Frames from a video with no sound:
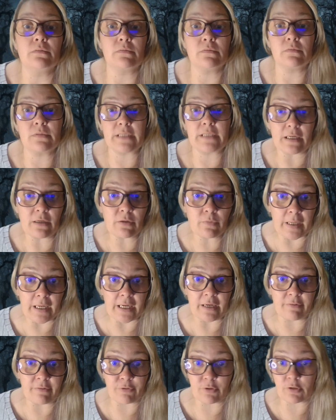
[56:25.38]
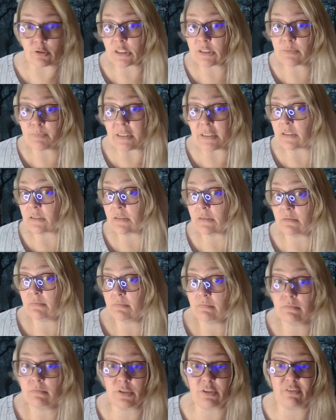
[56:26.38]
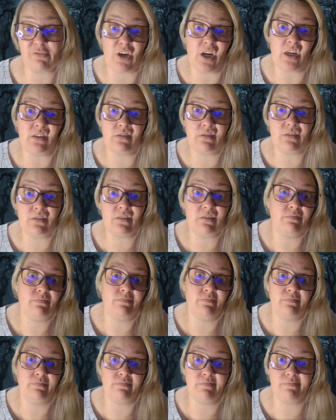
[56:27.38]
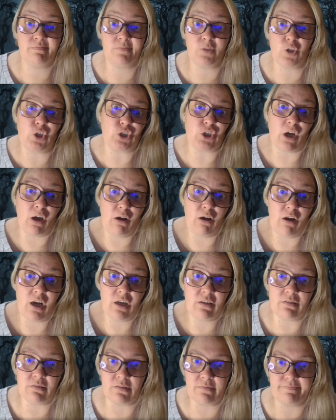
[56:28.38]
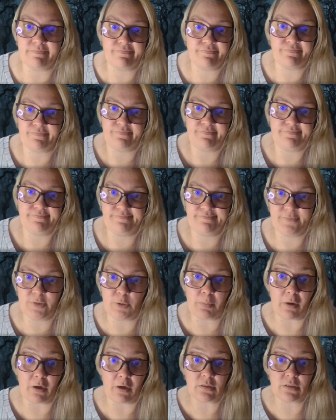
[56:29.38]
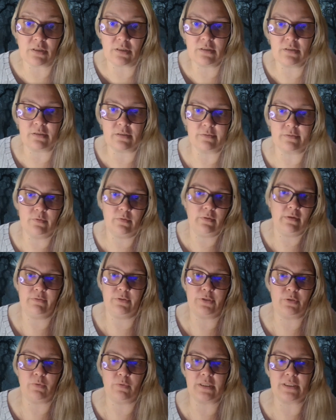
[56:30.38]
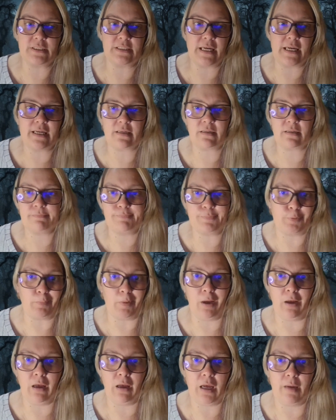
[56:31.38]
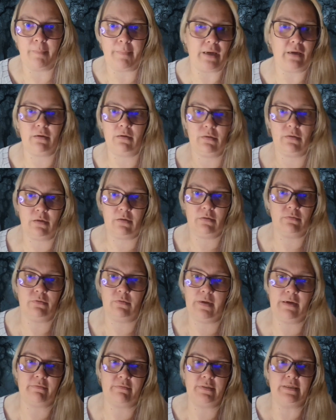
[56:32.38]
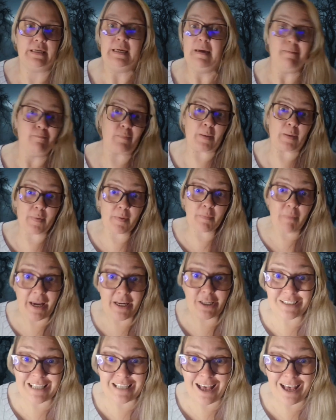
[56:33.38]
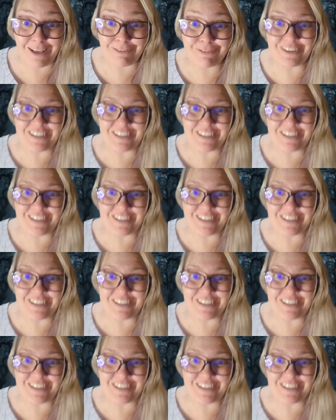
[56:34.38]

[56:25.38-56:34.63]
getaway for Christmas with your friends or your dog or your partner or whoever you want to take, and your mom. I don't know, whoever. Maybe by yourself.